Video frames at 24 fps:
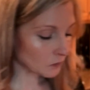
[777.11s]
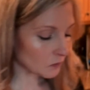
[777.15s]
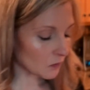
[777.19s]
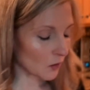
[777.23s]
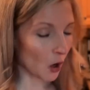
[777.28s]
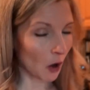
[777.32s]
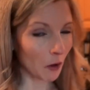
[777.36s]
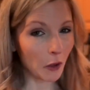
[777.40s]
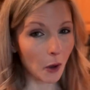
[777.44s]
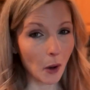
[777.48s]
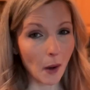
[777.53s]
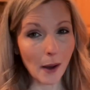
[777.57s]

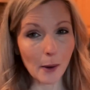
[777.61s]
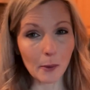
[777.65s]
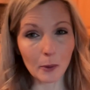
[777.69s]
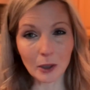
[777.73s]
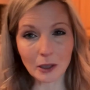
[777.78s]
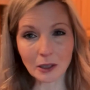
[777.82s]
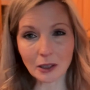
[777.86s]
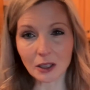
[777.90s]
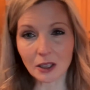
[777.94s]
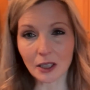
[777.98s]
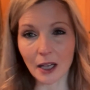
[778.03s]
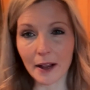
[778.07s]
Although I
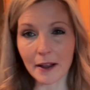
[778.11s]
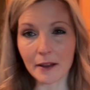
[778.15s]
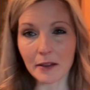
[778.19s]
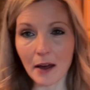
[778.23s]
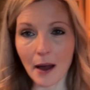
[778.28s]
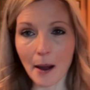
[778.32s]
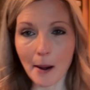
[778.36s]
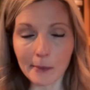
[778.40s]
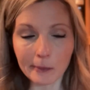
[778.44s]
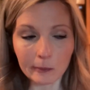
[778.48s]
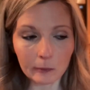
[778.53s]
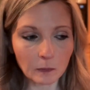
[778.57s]
will say
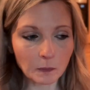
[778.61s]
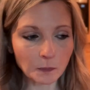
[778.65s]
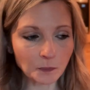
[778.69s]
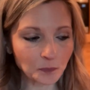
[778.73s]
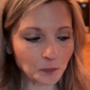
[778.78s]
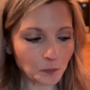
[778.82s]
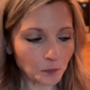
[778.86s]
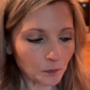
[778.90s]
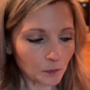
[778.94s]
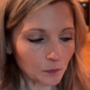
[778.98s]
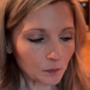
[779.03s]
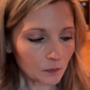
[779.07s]
that
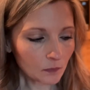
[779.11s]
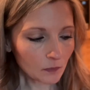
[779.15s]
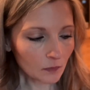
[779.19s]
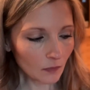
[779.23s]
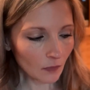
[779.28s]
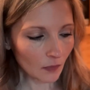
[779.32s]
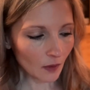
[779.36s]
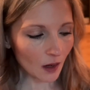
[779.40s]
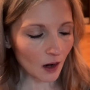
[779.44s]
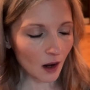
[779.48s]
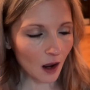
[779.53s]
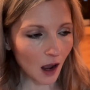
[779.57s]

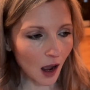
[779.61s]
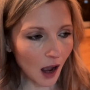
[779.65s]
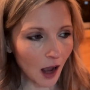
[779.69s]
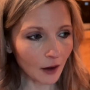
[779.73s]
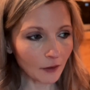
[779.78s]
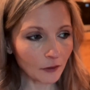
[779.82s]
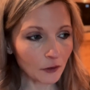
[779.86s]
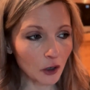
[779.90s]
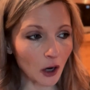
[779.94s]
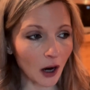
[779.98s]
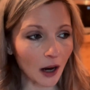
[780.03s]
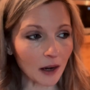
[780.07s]

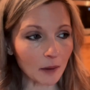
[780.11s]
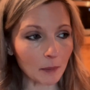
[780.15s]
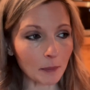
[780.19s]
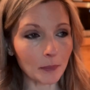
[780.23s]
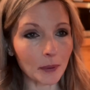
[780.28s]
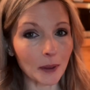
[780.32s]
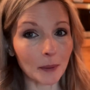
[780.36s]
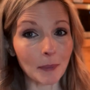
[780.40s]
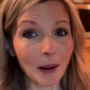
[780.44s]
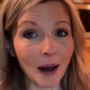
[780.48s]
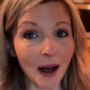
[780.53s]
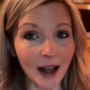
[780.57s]
I've tried
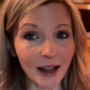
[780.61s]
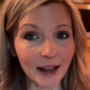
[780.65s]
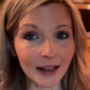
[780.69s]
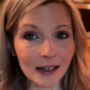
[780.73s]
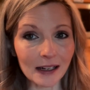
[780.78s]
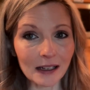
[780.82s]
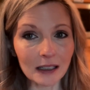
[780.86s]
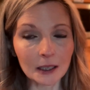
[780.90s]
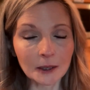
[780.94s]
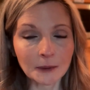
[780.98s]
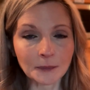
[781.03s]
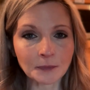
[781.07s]

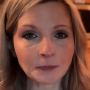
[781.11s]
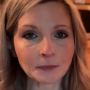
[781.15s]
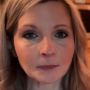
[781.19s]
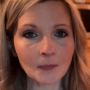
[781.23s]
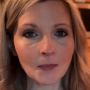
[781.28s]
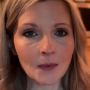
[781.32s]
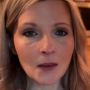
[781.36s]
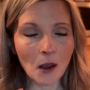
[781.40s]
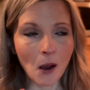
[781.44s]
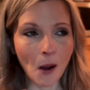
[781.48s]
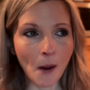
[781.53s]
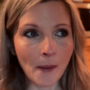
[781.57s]
papaya
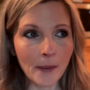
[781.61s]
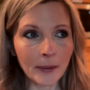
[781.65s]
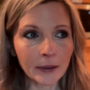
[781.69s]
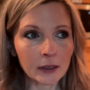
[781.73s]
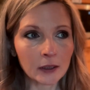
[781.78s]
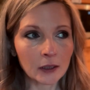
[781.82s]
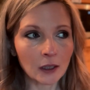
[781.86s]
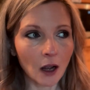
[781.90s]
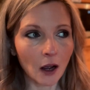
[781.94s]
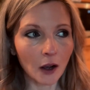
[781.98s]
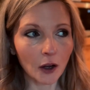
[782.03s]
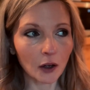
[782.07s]

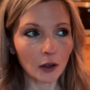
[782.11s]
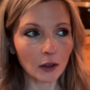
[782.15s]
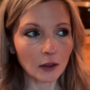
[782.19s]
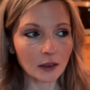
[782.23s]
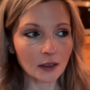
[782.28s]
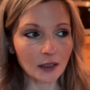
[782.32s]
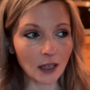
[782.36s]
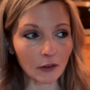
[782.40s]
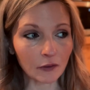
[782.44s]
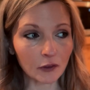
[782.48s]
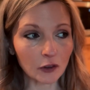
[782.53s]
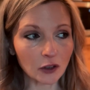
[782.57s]

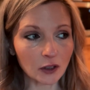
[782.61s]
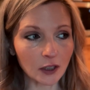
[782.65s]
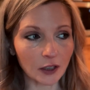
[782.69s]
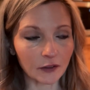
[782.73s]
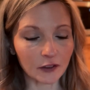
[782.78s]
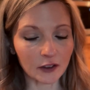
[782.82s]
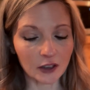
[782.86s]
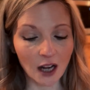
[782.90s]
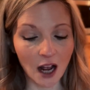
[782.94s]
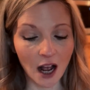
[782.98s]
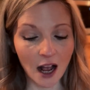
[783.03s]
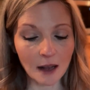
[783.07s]
several
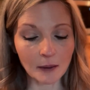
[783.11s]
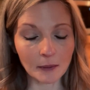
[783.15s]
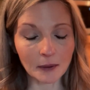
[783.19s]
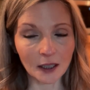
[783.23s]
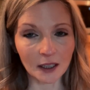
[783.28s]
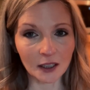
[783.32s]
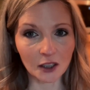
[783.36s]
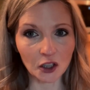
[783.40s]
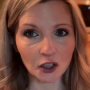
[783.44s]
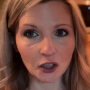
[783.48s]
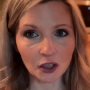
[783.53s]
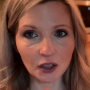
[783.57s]
different times
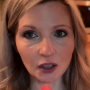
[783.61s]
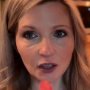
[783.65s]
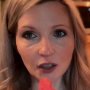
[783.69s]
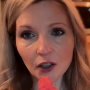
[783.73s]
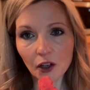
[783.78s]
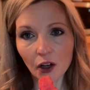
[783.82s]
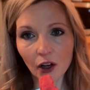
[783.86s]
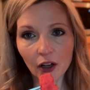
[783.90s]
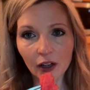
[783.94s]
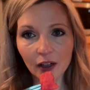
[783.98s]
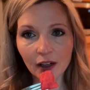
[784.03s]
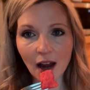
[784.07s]
and just
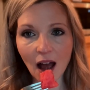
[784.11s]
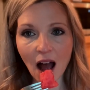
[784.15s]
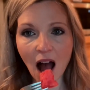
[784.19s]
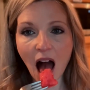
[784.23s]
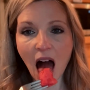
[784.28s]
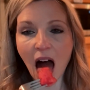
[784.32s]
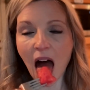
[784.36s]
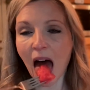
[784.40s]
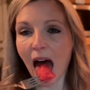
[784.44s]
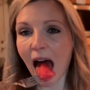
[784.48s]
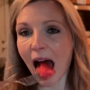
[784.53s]
could not.